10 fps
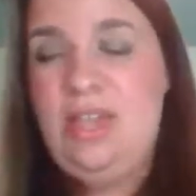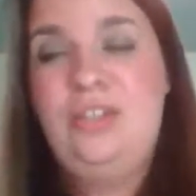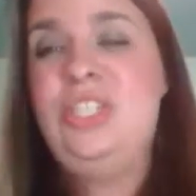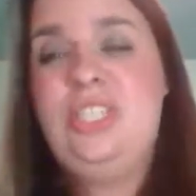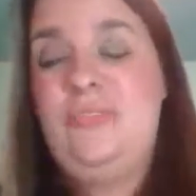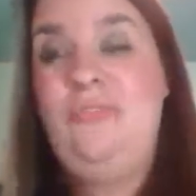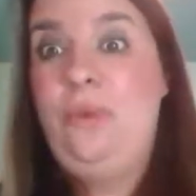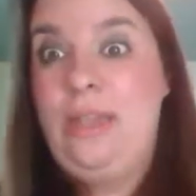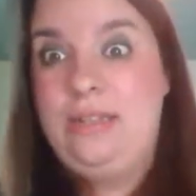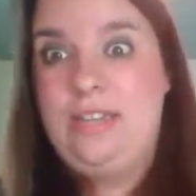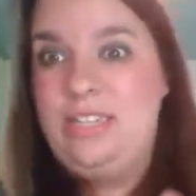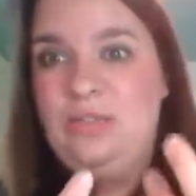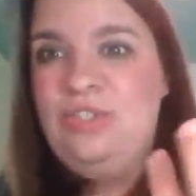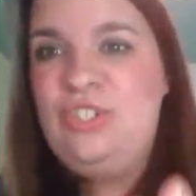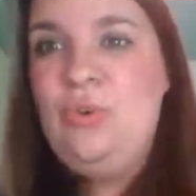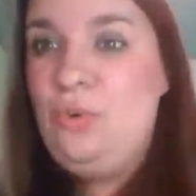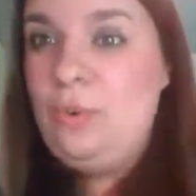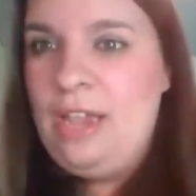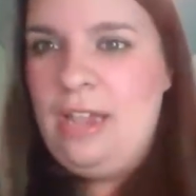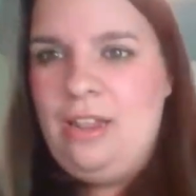I just freaked because it was so
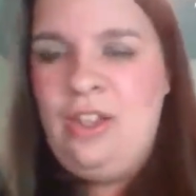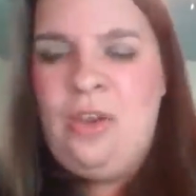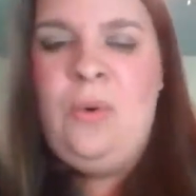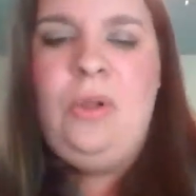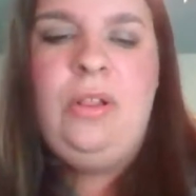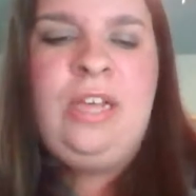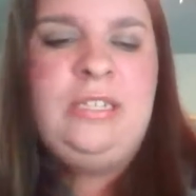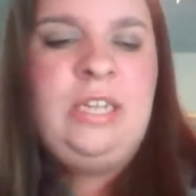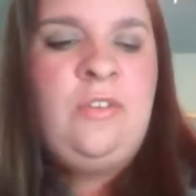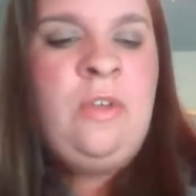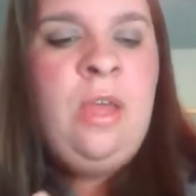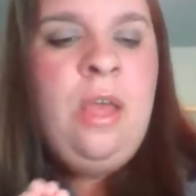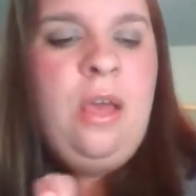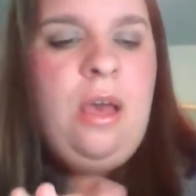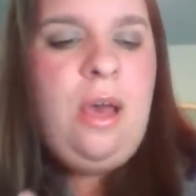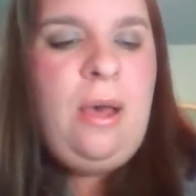great, and all that stuff.